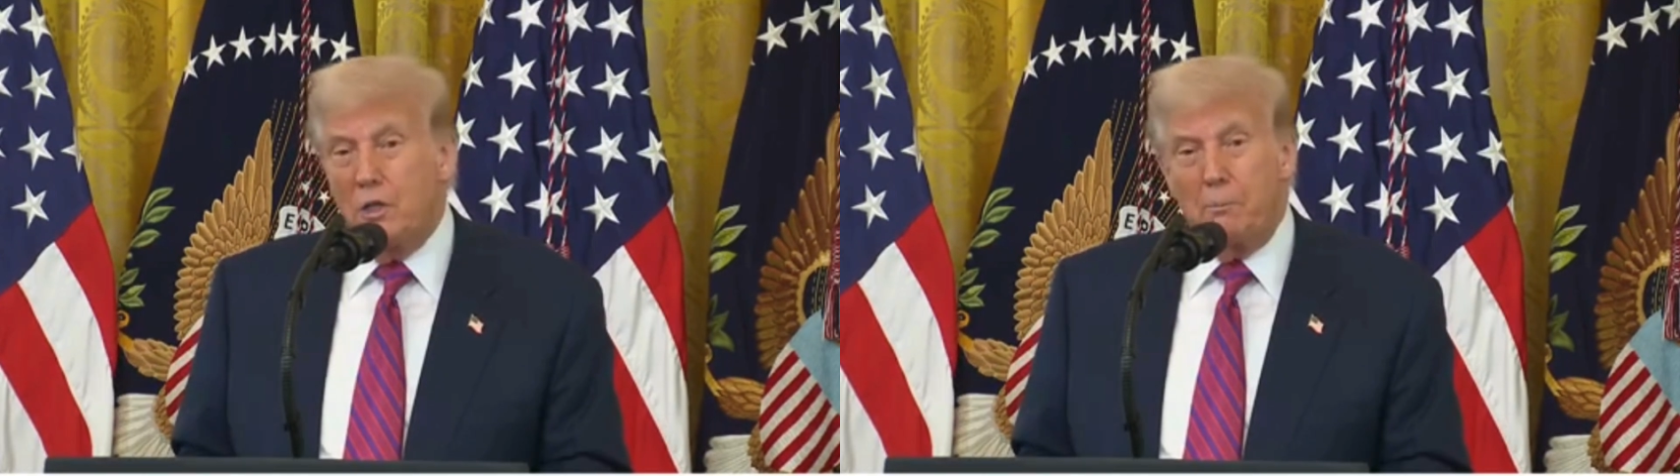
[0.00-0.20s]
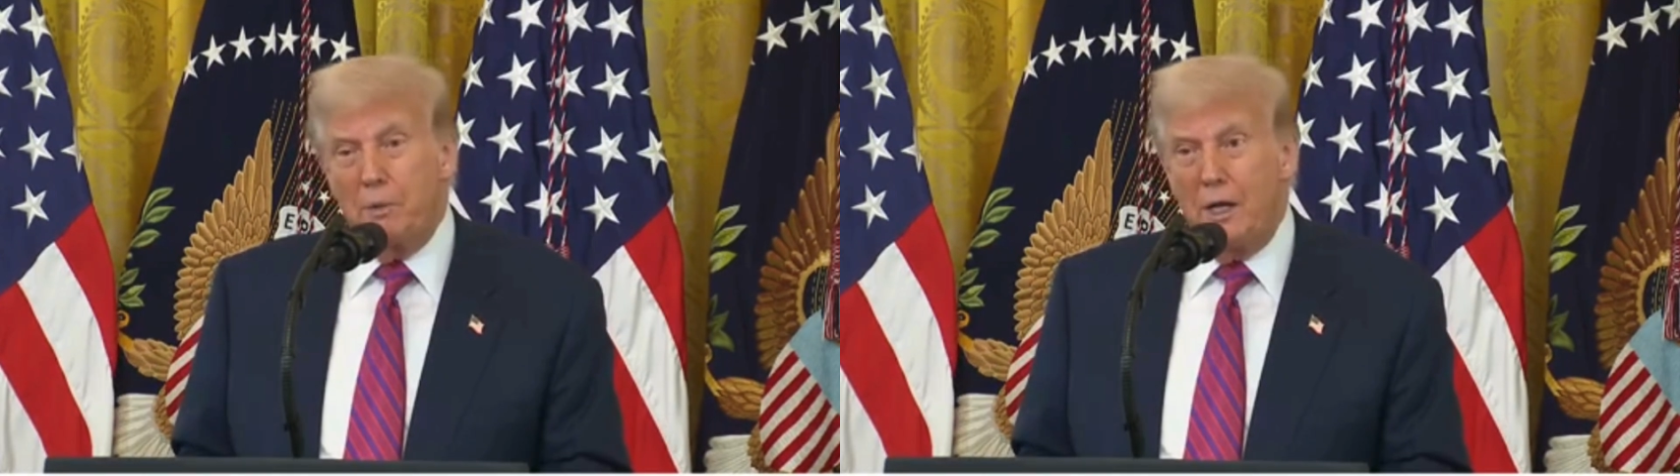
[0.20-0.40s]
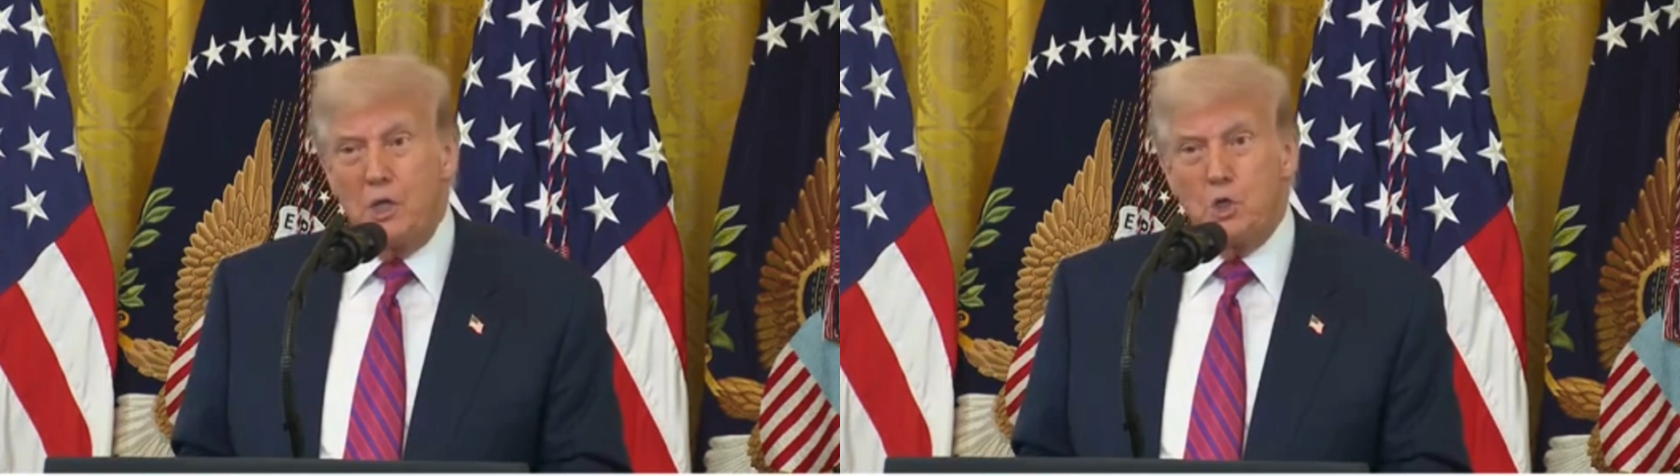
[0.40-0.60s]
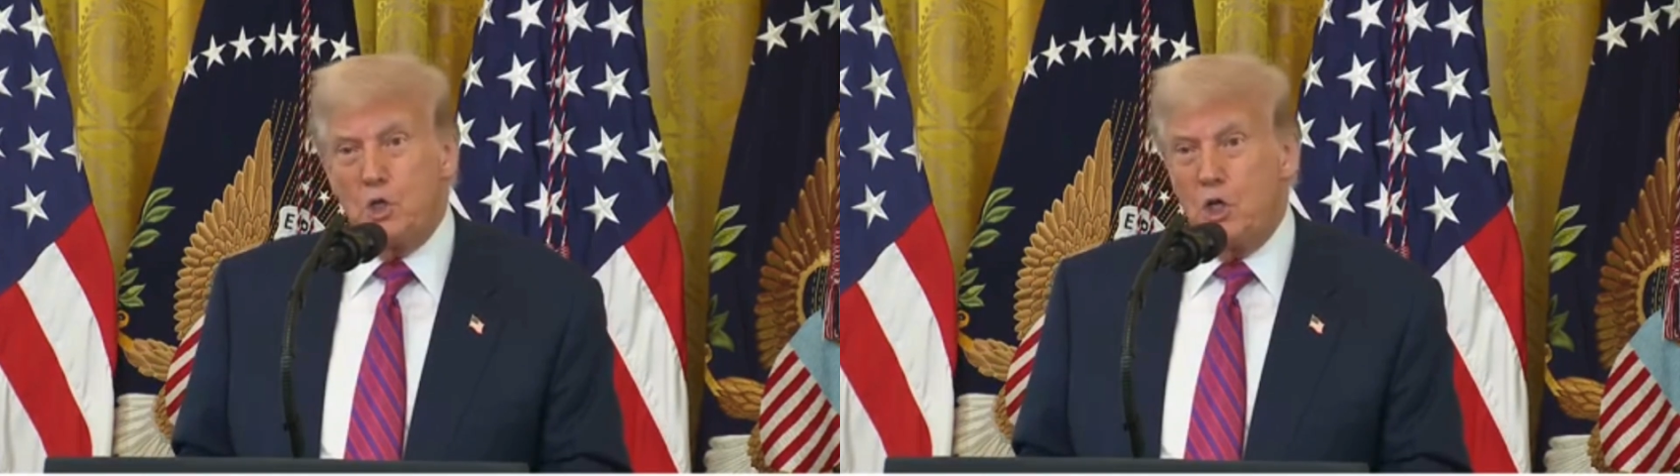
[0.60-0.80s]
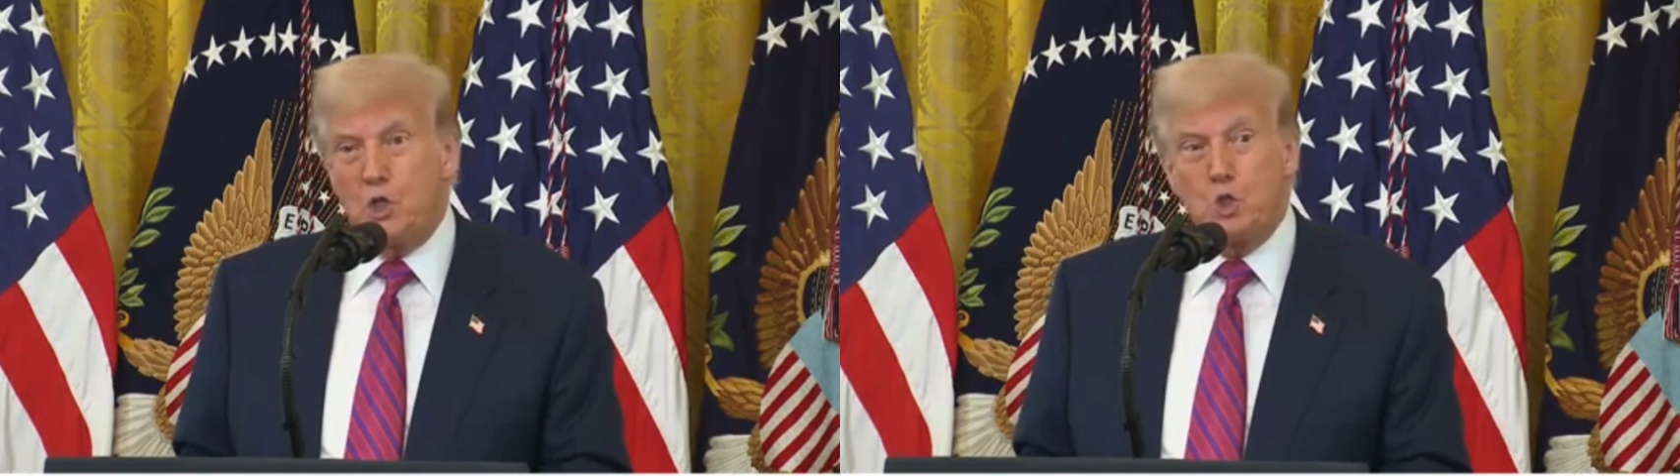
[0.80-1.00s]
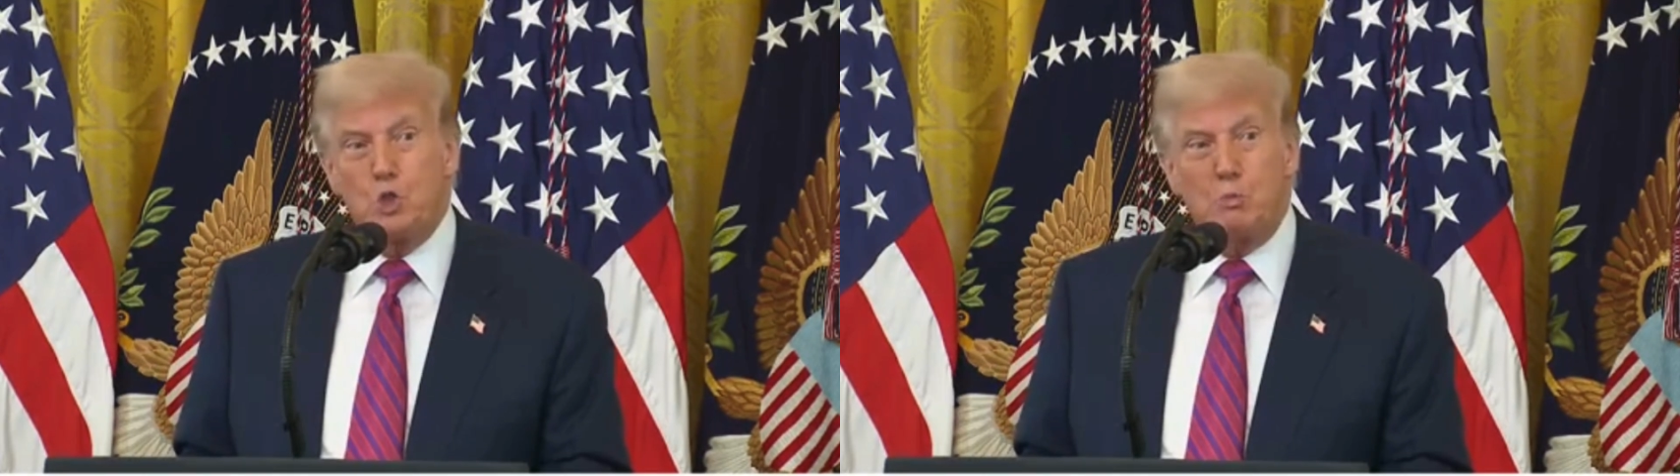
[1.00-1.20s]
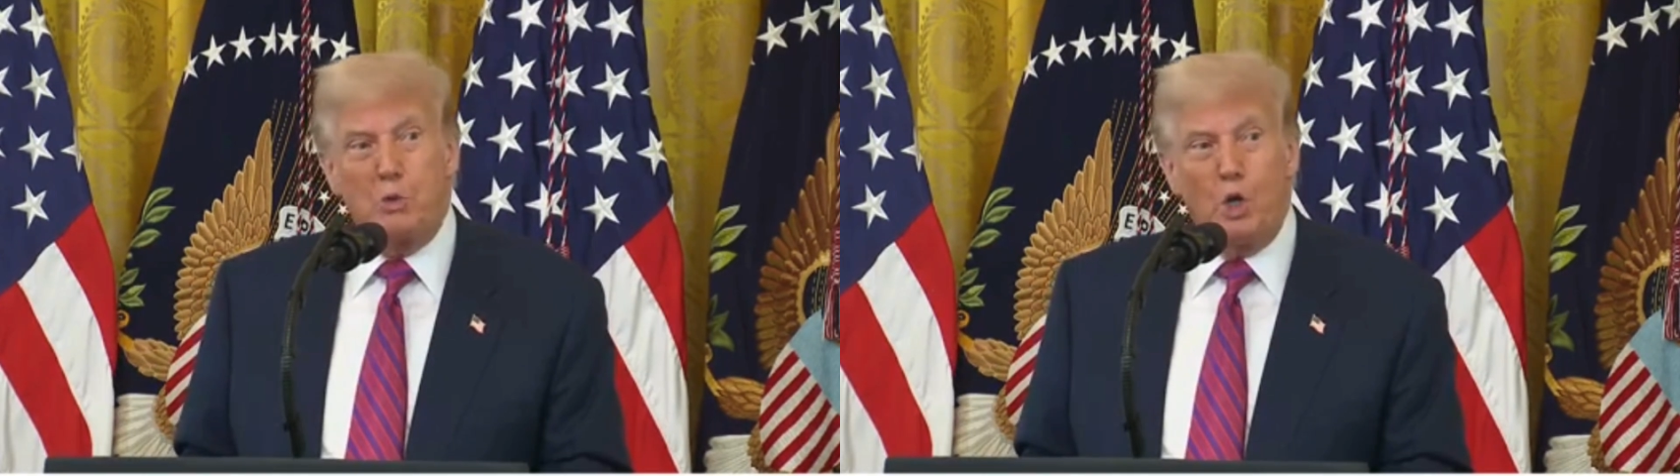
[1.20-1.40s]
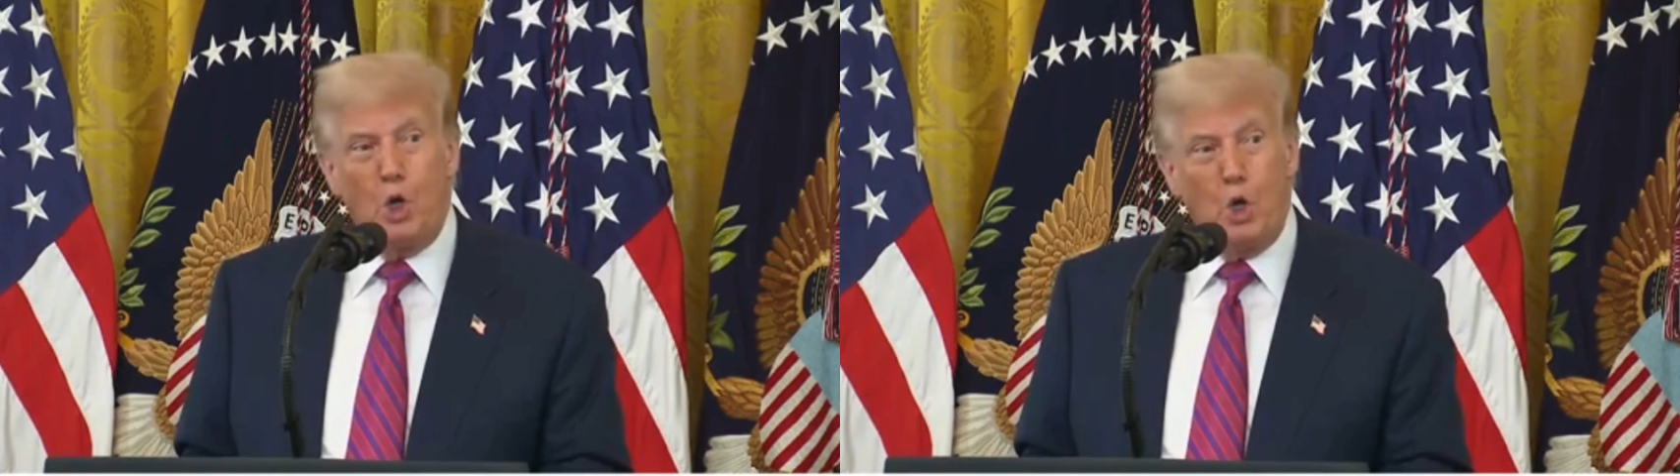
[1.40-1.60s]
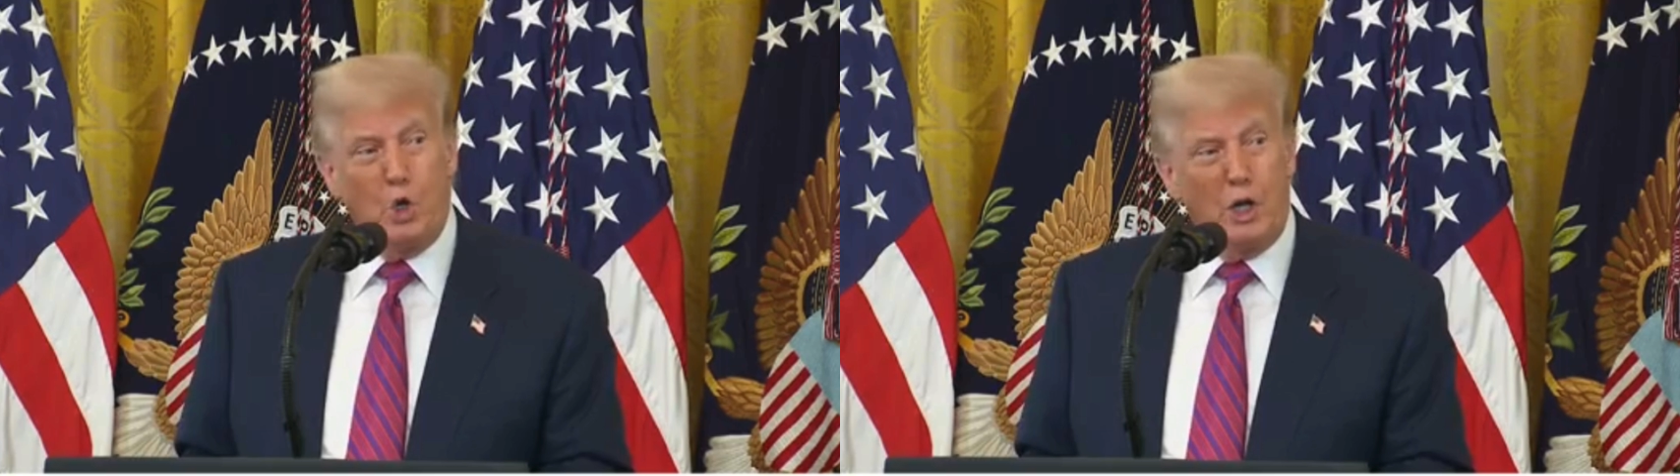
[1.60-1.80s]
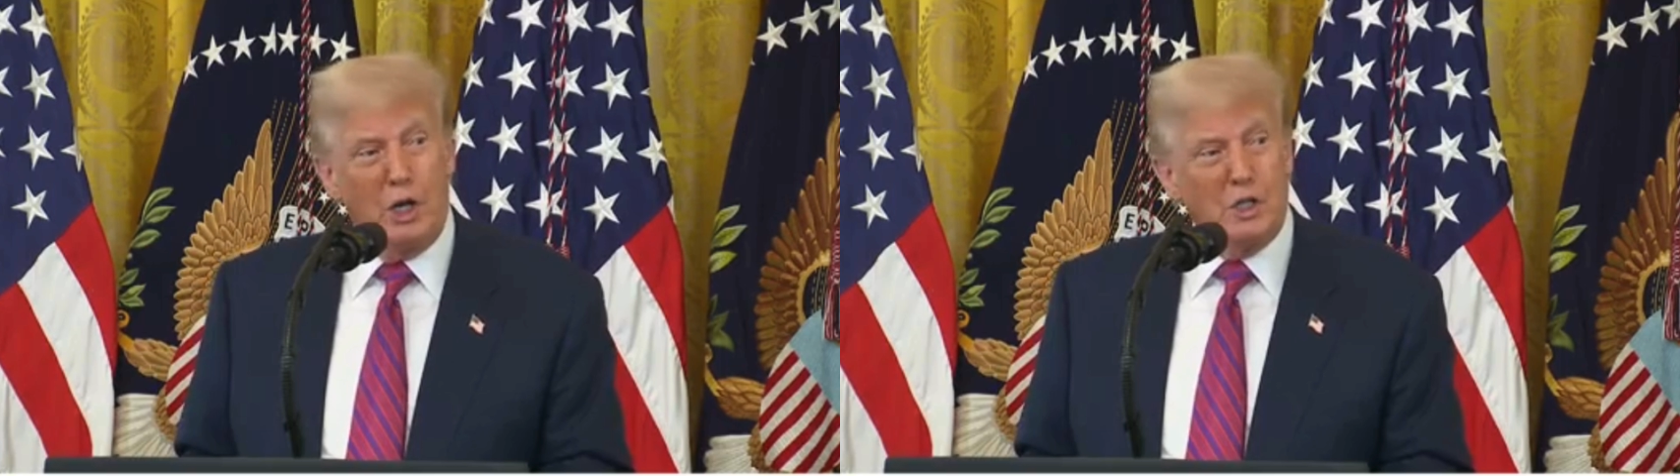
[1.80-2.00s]
The place
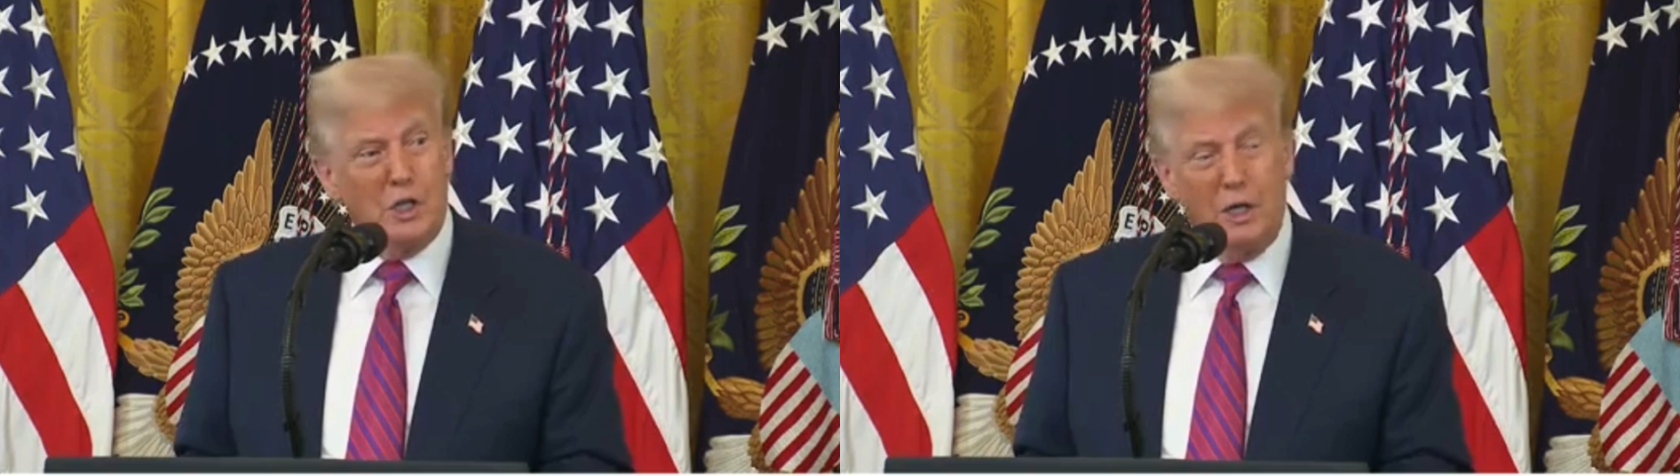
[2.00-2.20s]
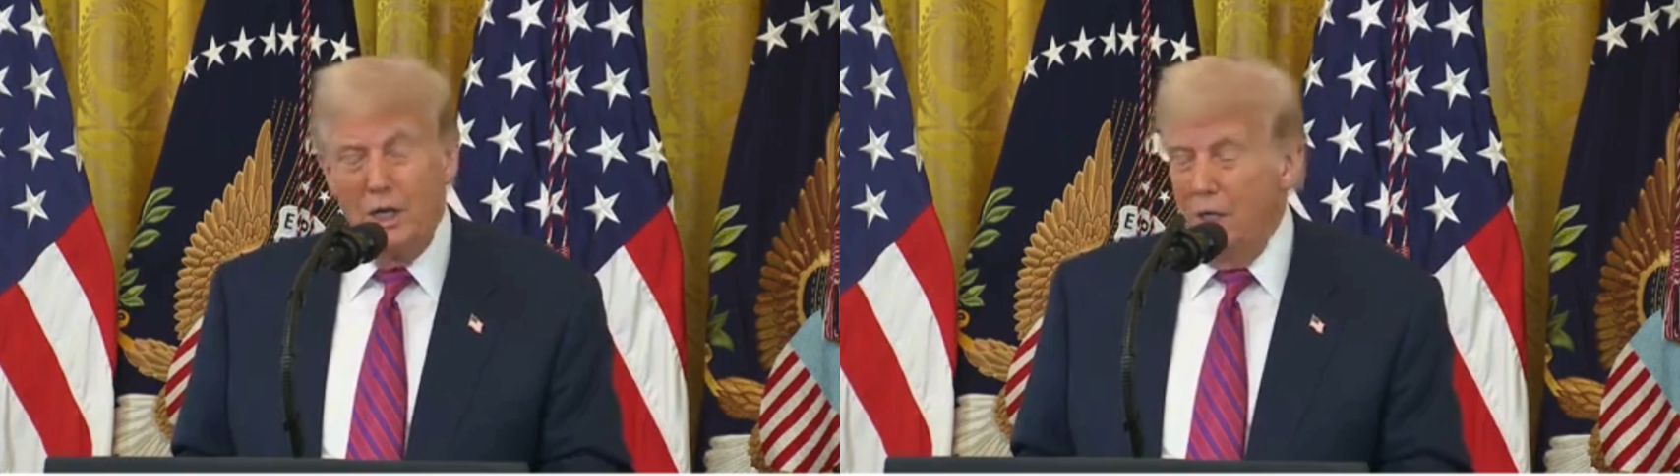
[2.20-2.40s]
exploded. I said,